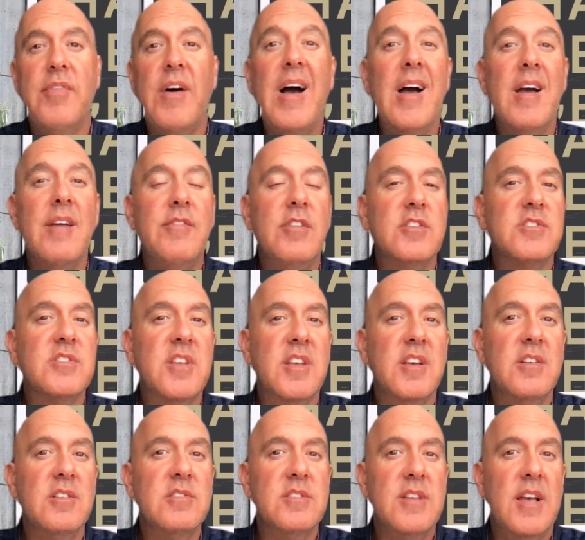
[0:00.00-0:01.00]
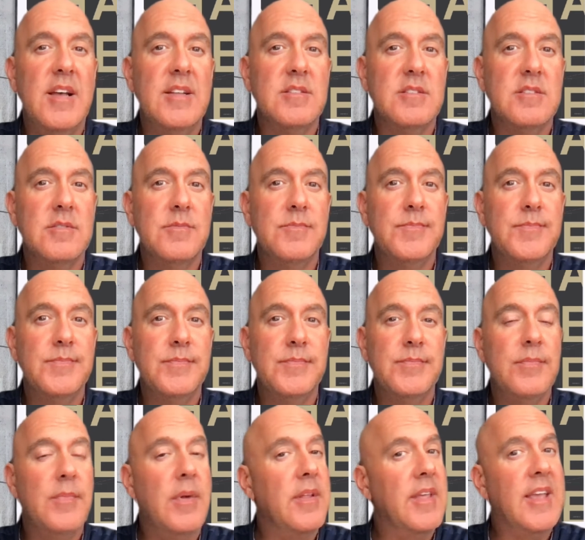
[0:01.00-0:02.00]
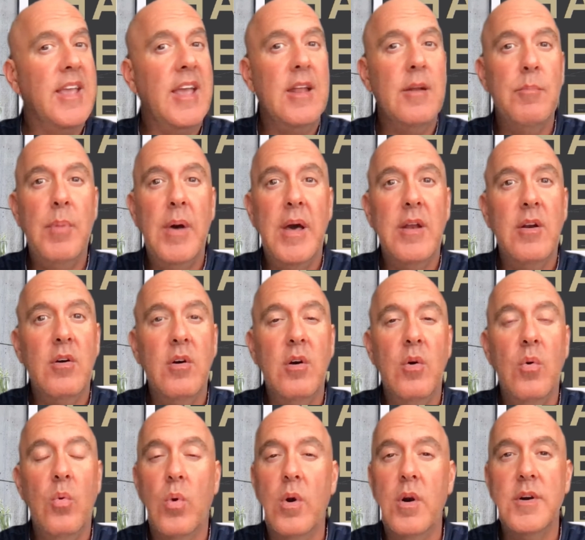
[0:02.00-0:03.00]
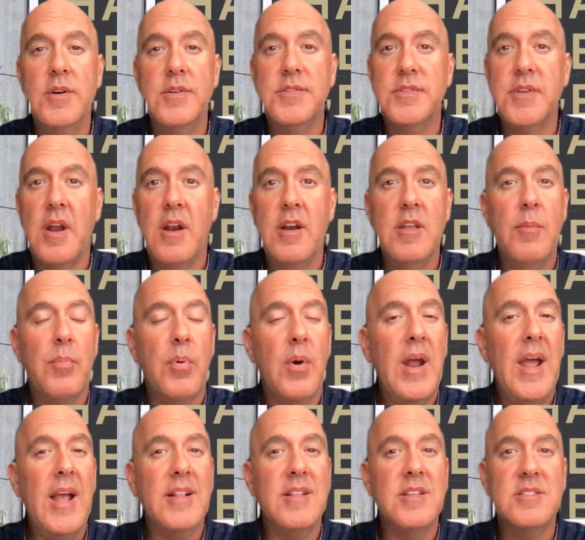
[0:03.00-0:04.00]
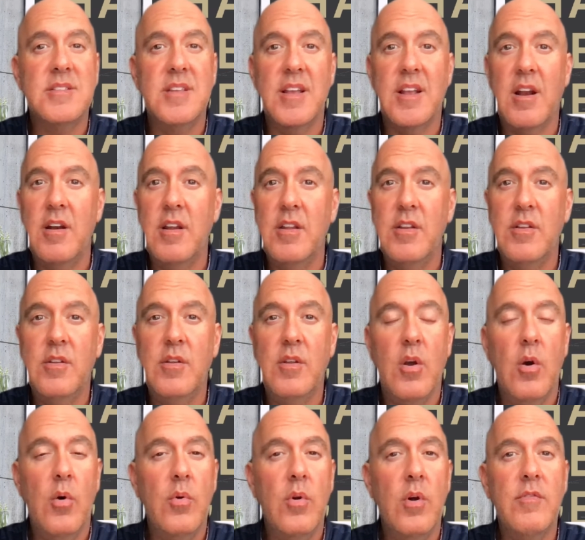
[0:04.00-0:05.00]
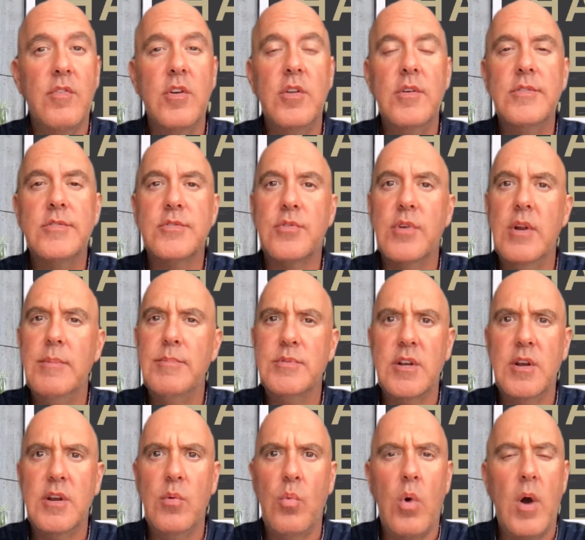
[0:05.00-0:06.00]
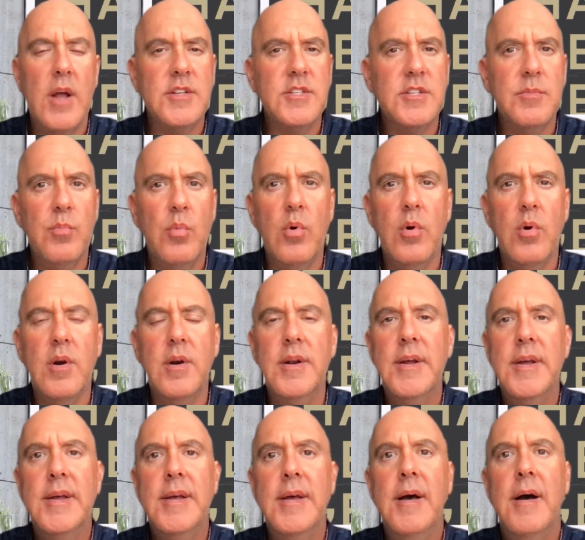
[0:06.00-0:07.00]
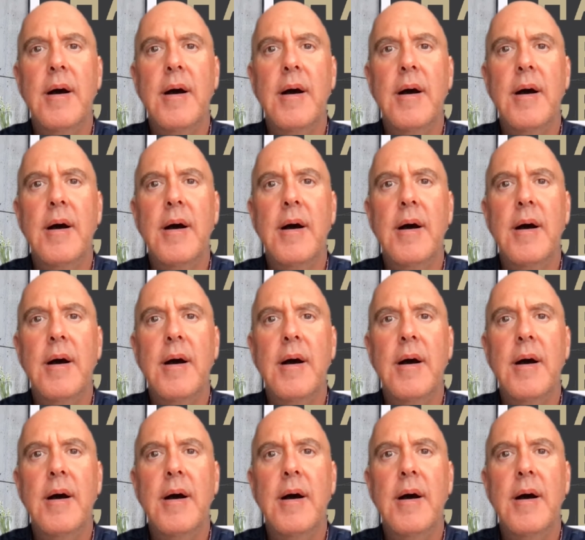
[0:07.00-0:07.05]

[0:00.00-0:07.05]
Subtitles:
Five, your skill sets. Are they getting better or worse? Are you practicing? Are you going over new scripts? Are you watching more,